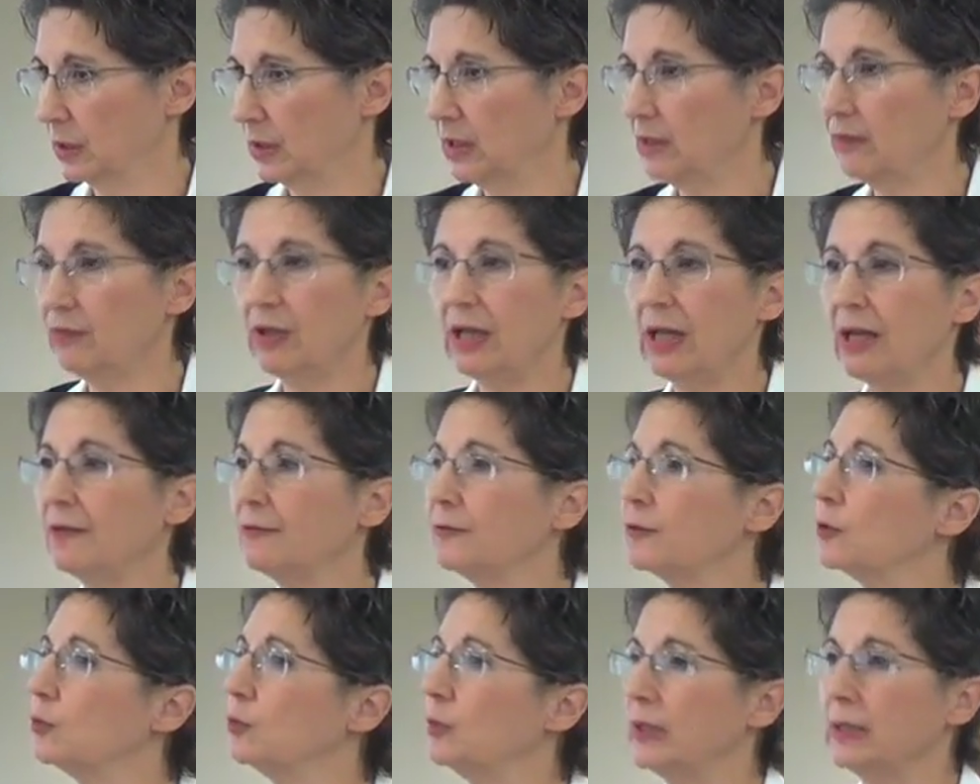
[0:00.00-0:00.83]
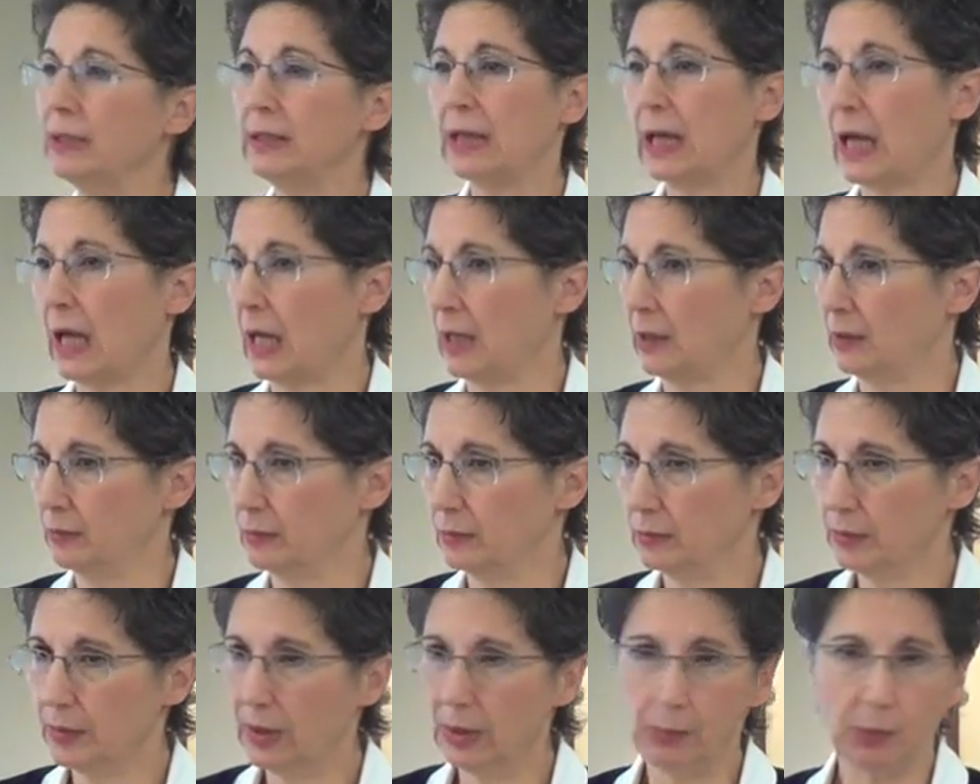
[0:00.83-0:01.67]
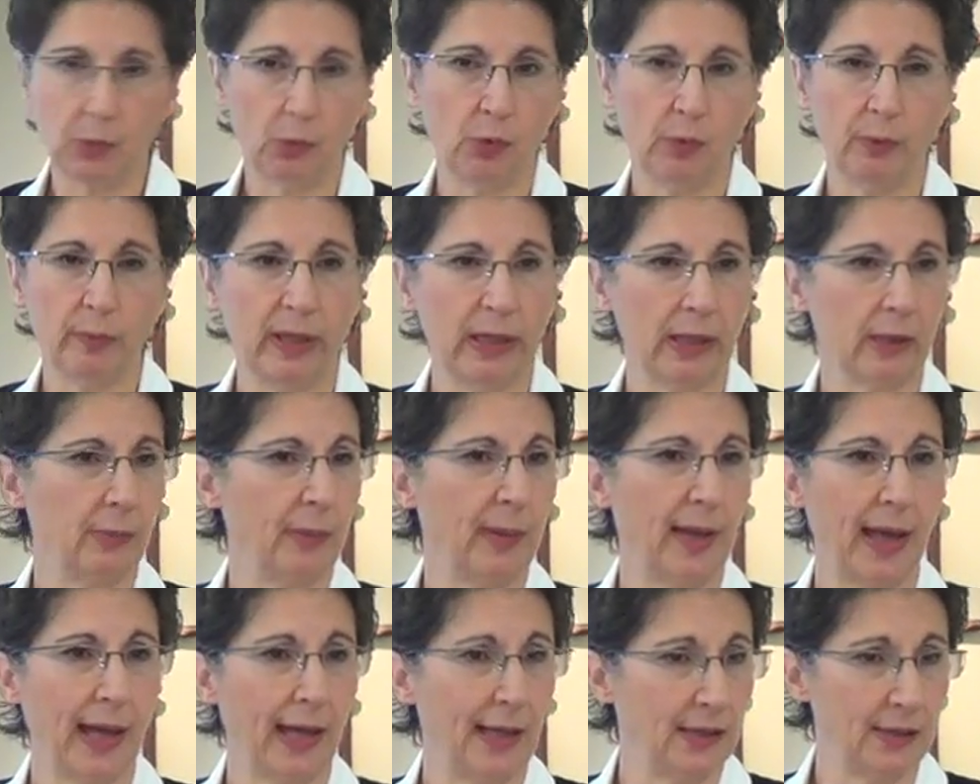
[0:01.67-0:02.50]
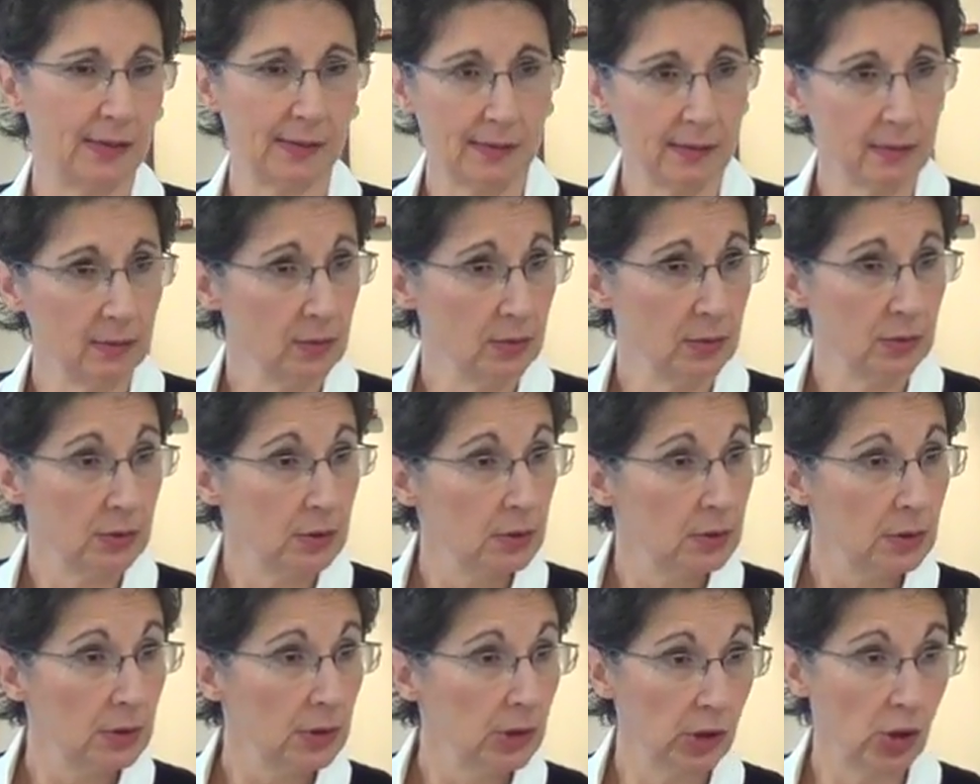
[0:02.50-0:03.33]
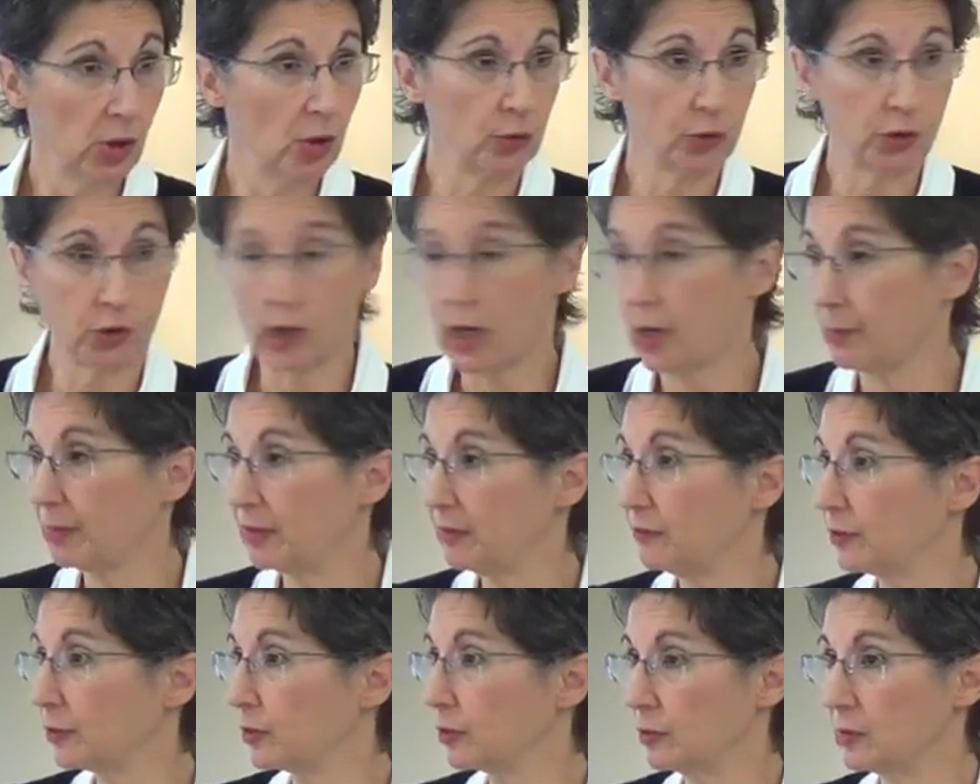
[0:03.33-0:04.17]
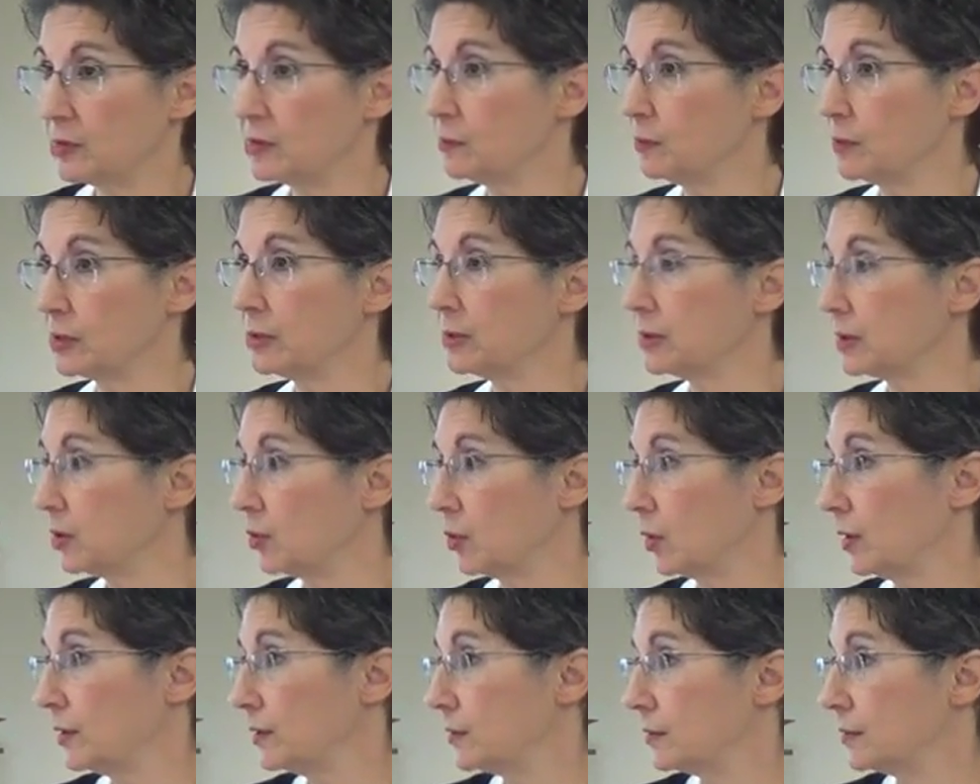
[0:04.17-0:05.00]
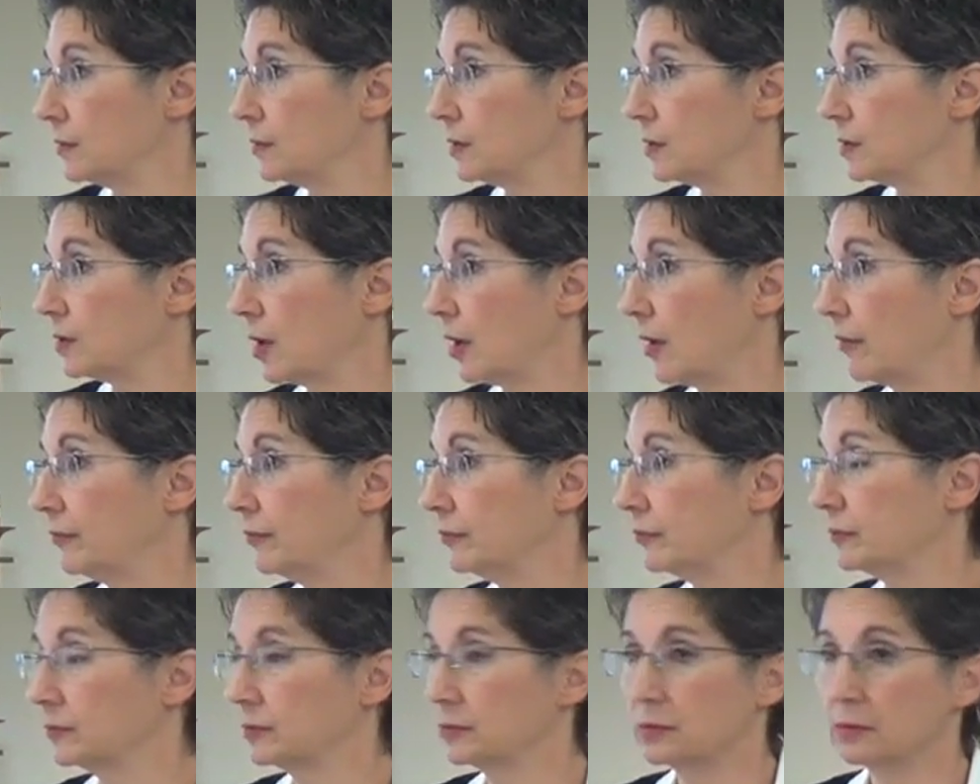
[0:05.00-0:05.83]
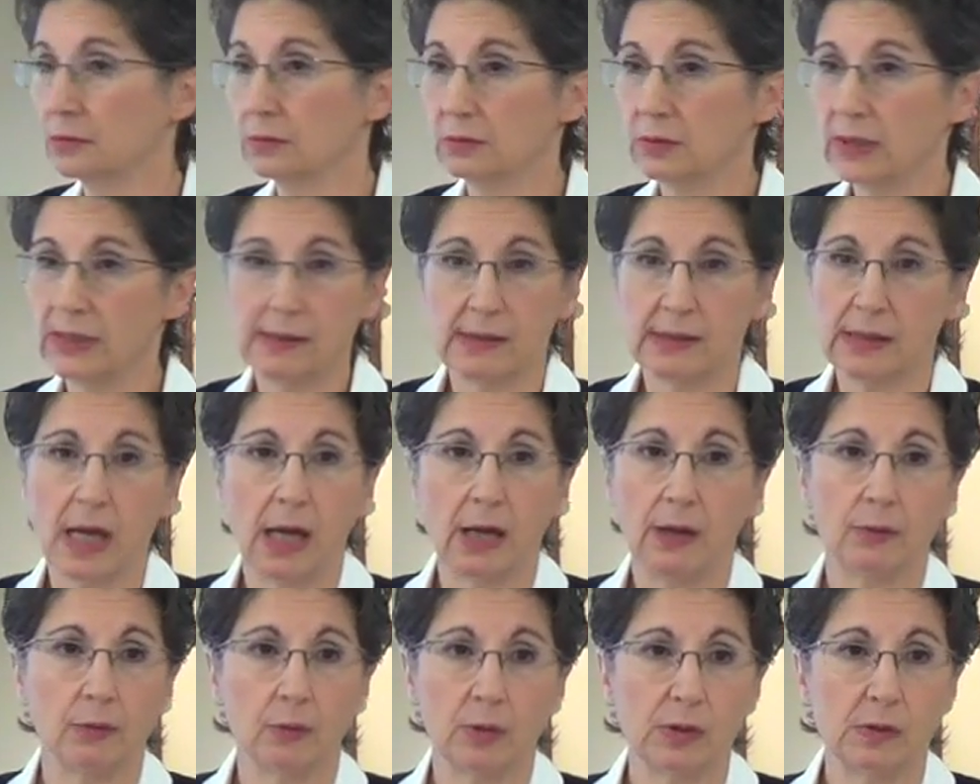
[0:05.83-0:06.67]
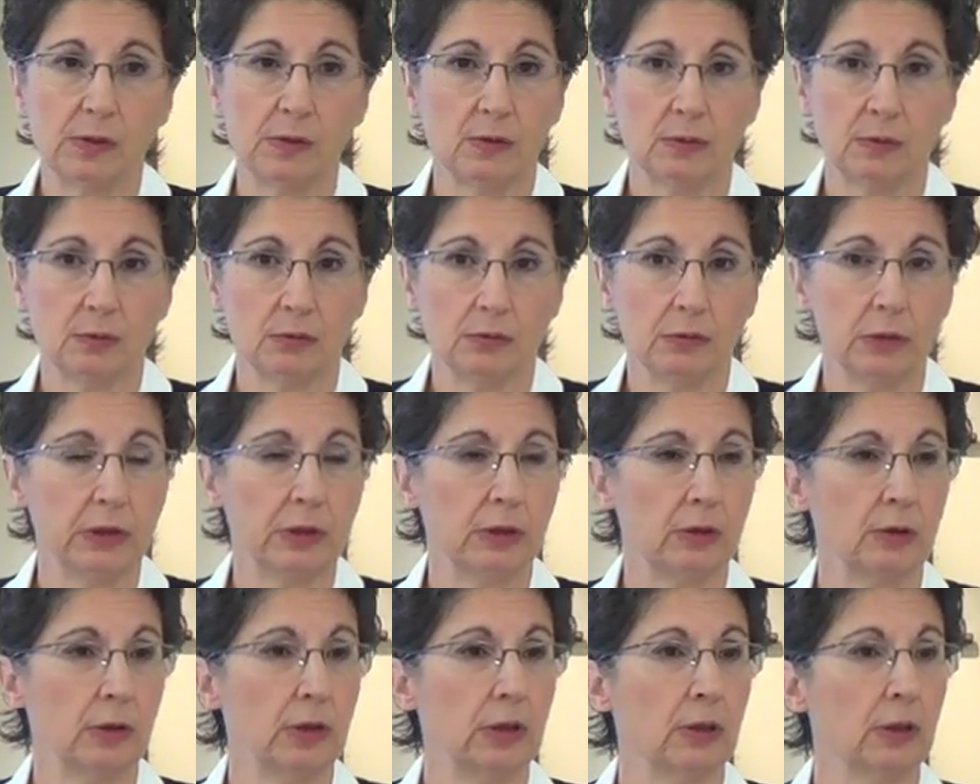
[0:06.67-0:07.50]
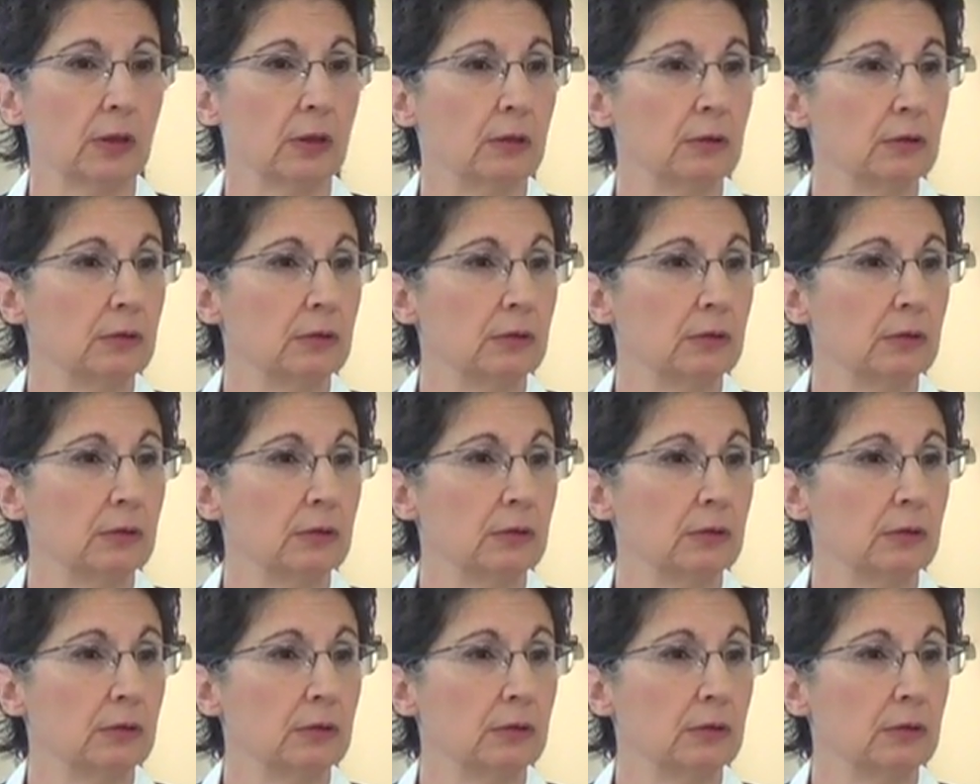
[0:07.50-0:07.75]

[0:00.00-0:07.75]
Even after we die, people will make pies and go shopping for Christmas toys and stuff. That's not what's critical here.